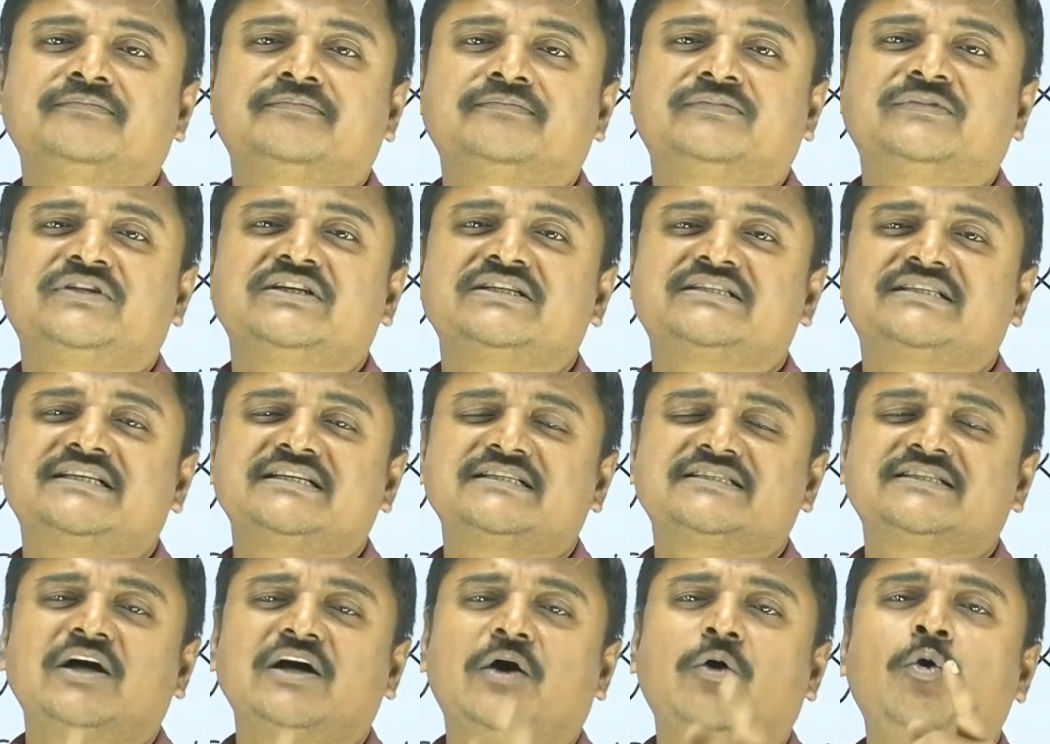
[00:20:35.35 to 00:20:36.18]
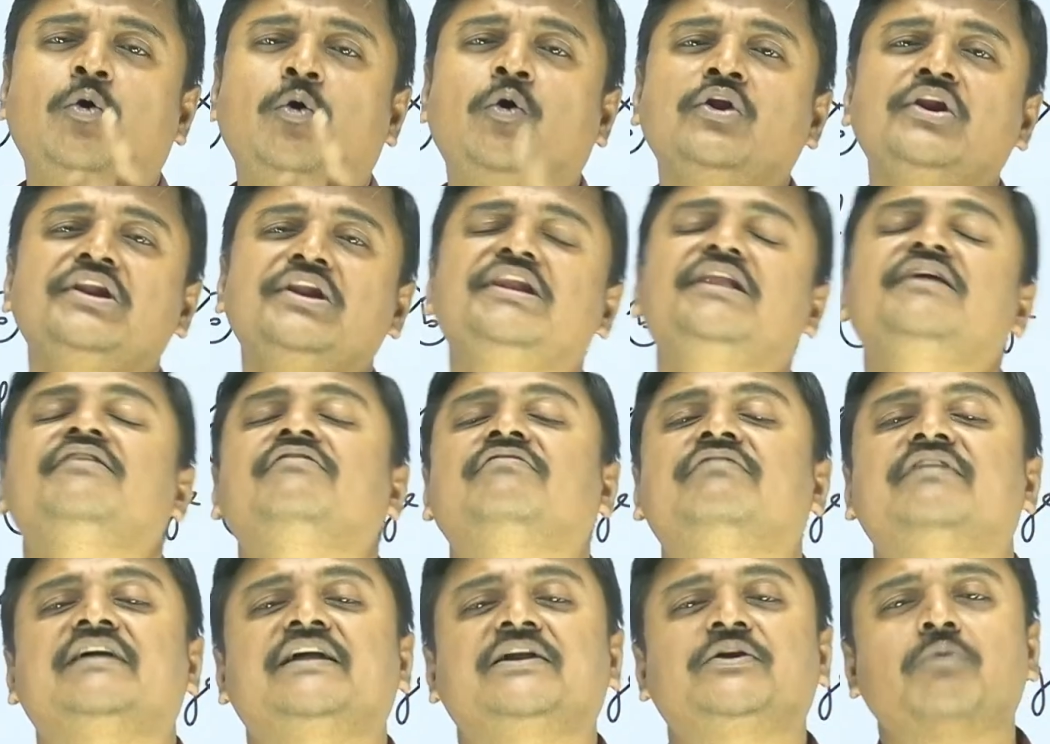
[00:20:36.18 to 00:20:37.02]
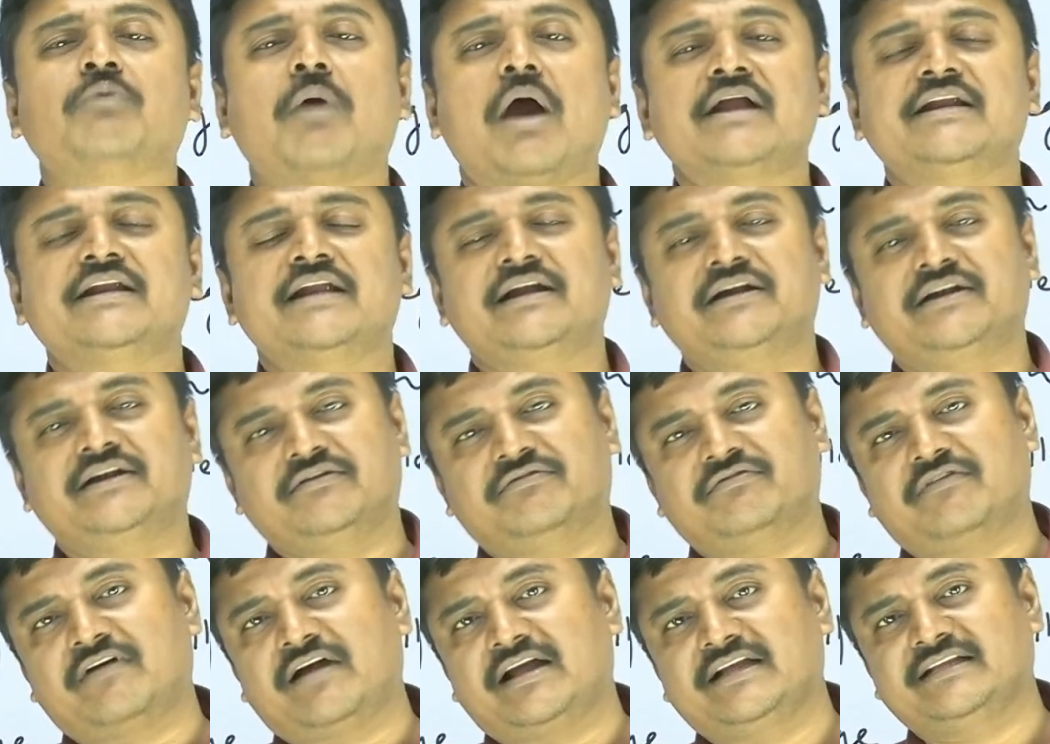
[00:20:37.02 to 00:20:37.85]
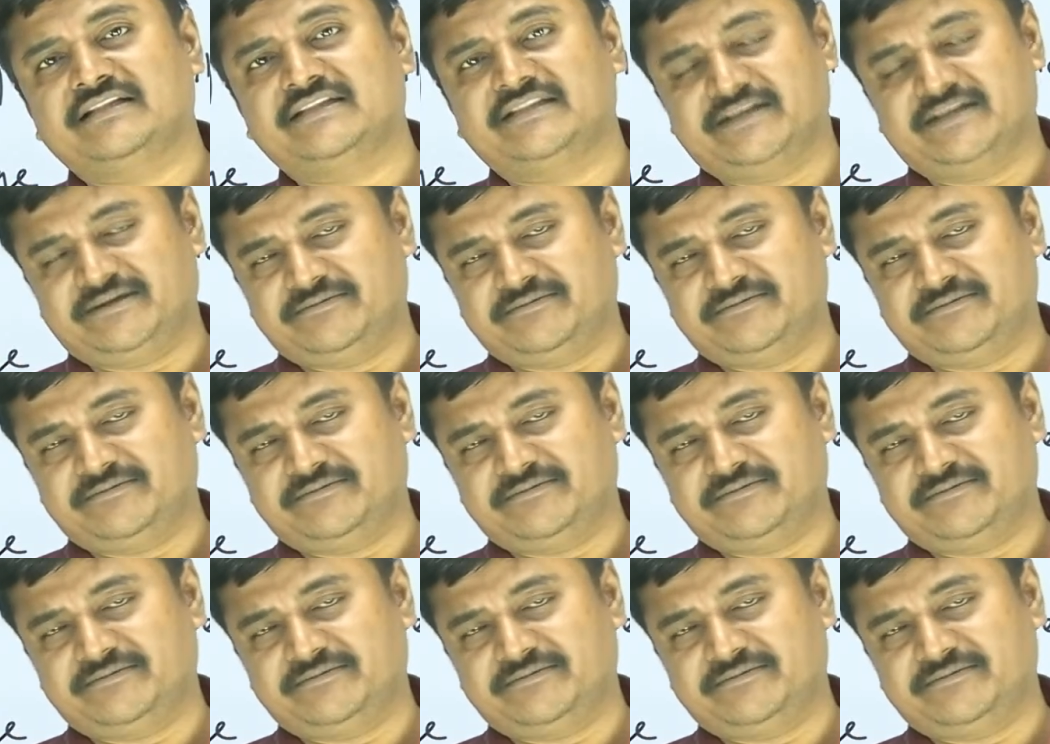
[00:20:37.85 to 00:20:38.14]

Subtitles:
This is the only way to identify them.